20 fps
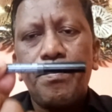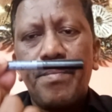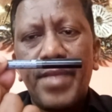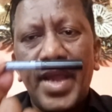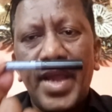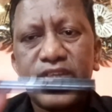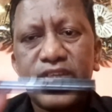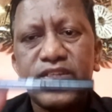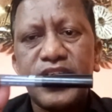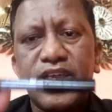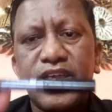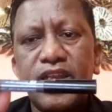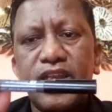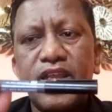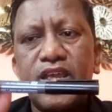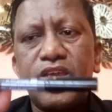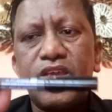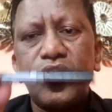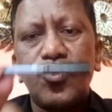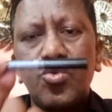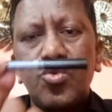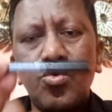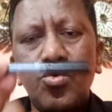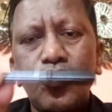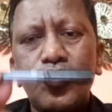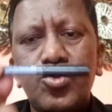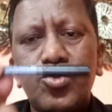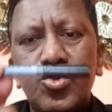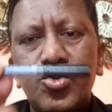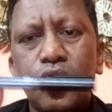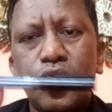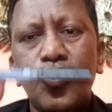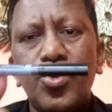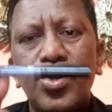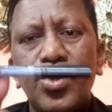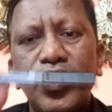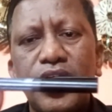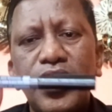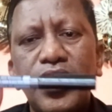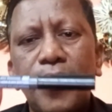practically you
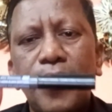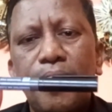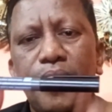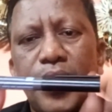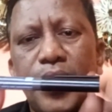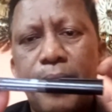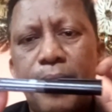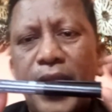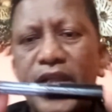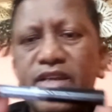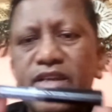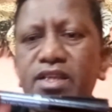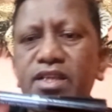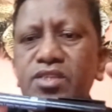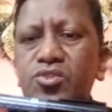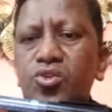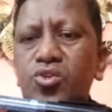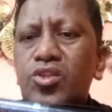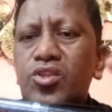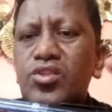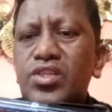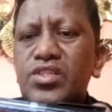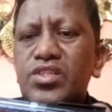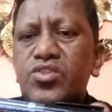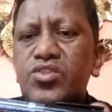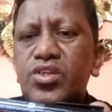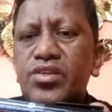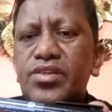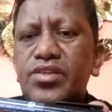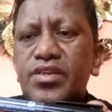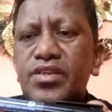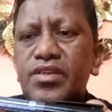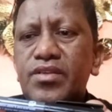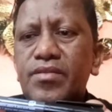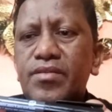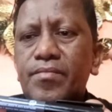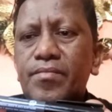should practice all these children.